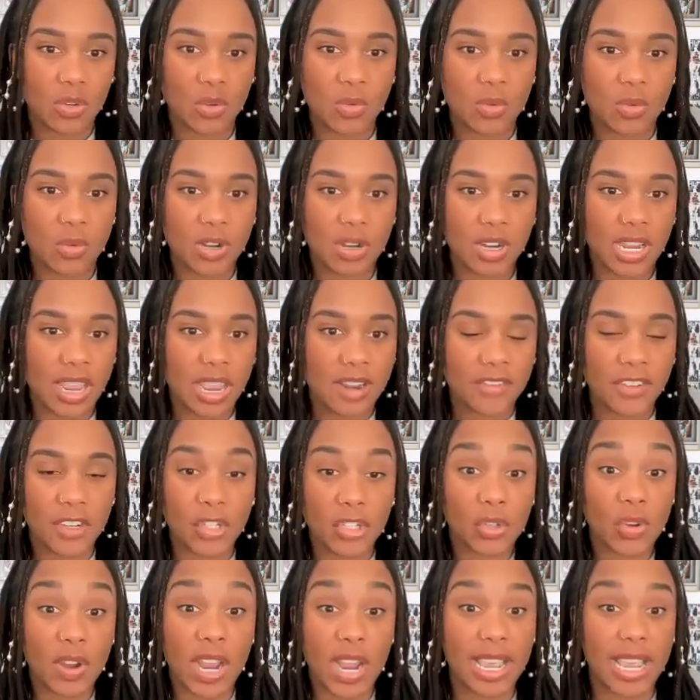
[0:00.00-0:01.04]
or kind of
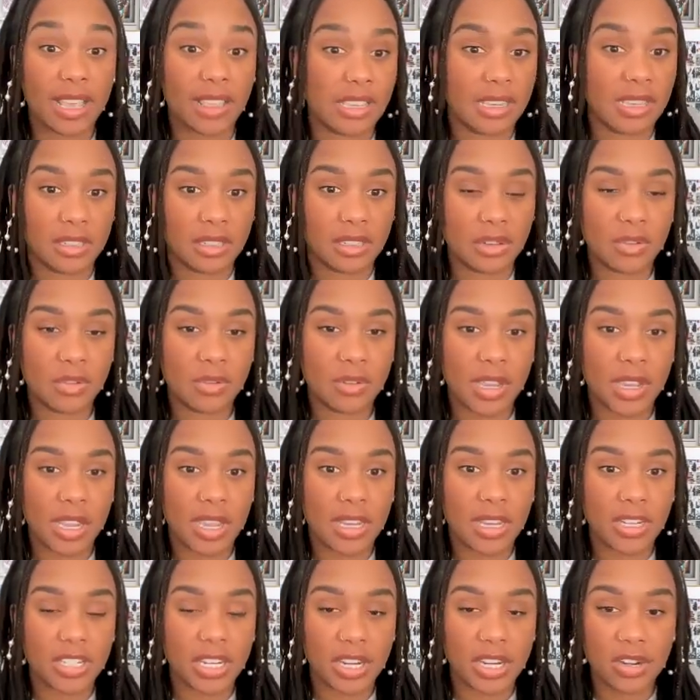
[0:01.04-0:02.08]
attract these new
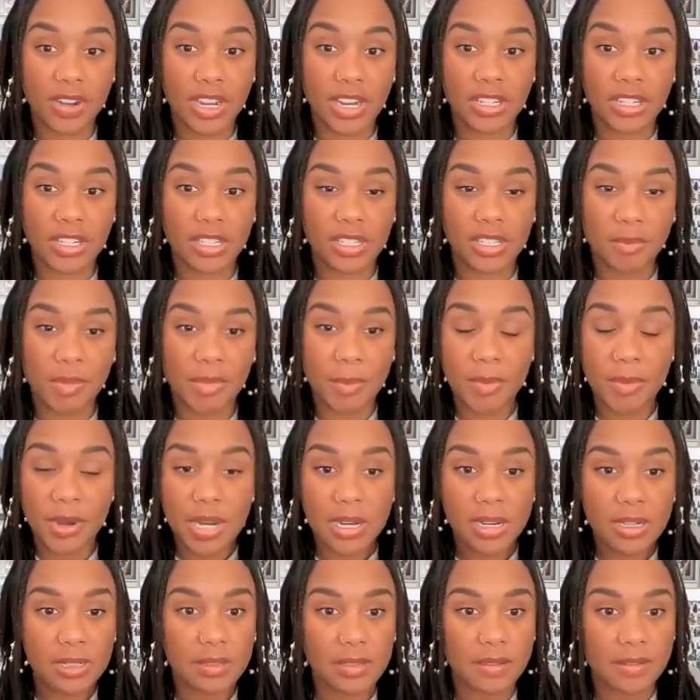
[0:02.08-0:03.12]
generations of
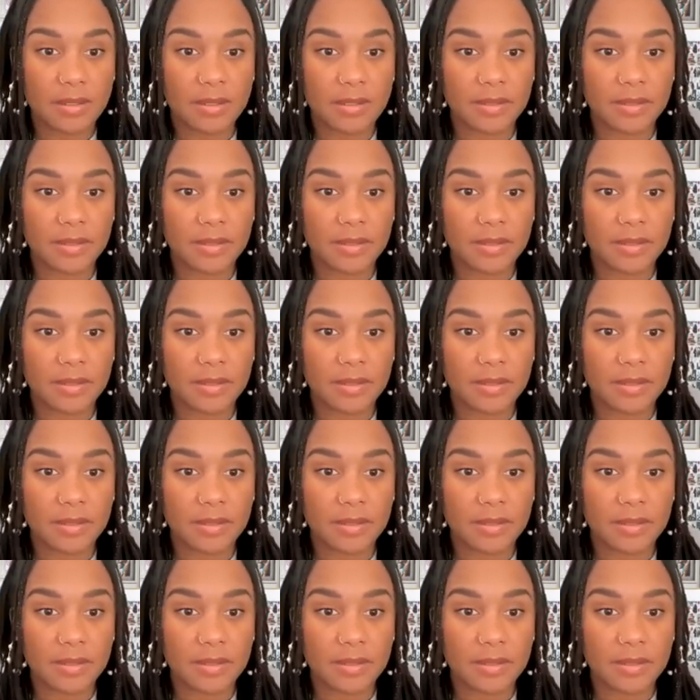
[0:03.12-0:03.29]
members?